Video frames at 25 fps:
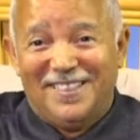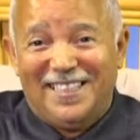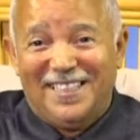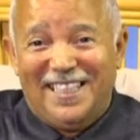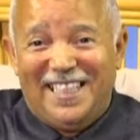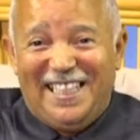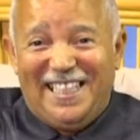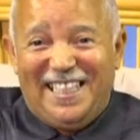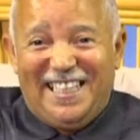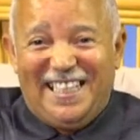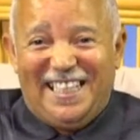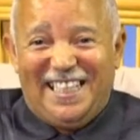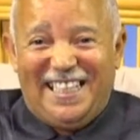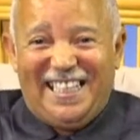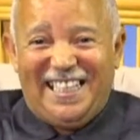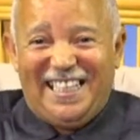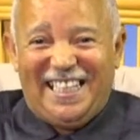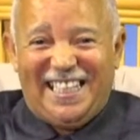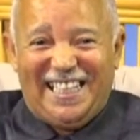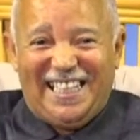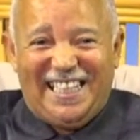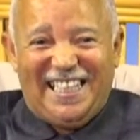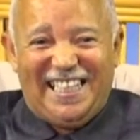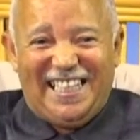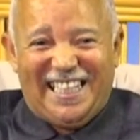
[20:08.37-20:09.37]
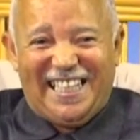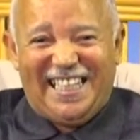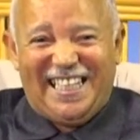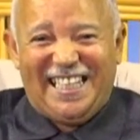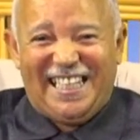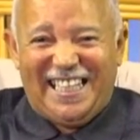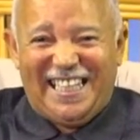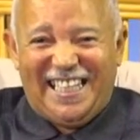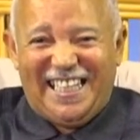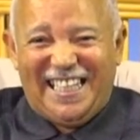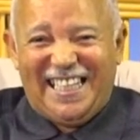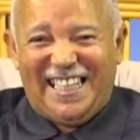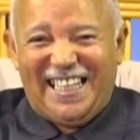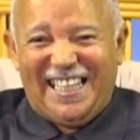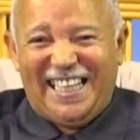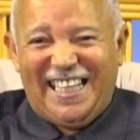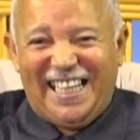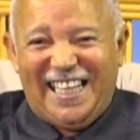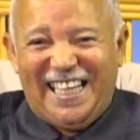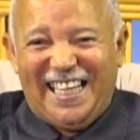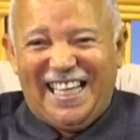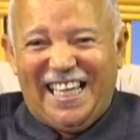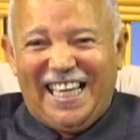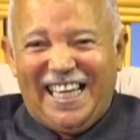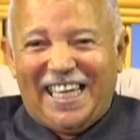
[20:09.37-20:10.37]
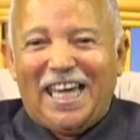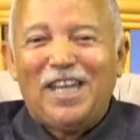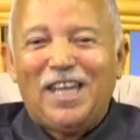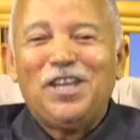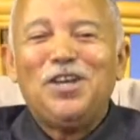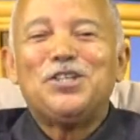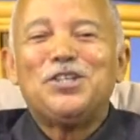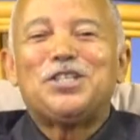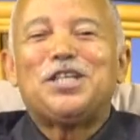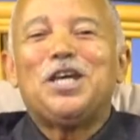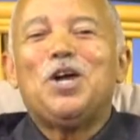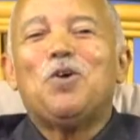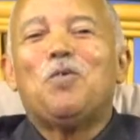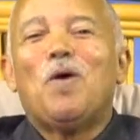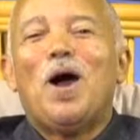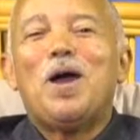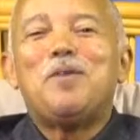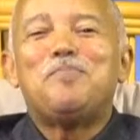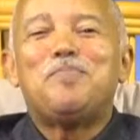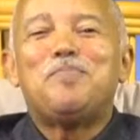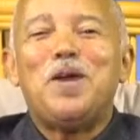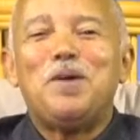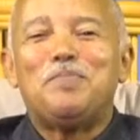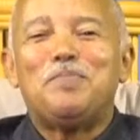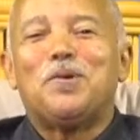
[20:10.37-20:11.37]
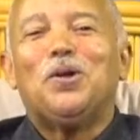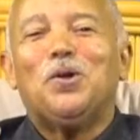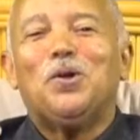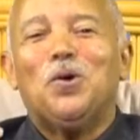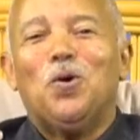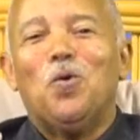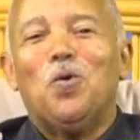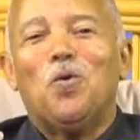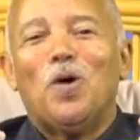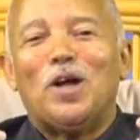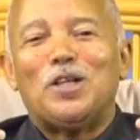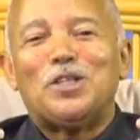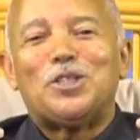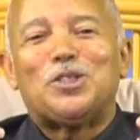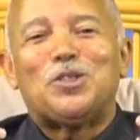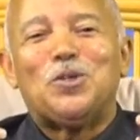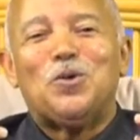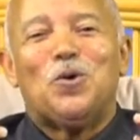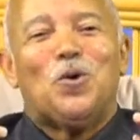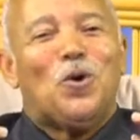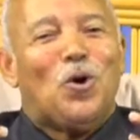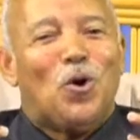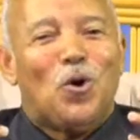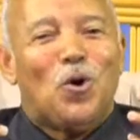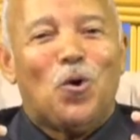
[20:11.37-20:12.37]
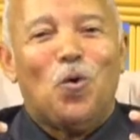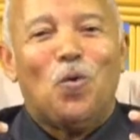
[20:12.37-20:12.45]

Can you see why people who wants to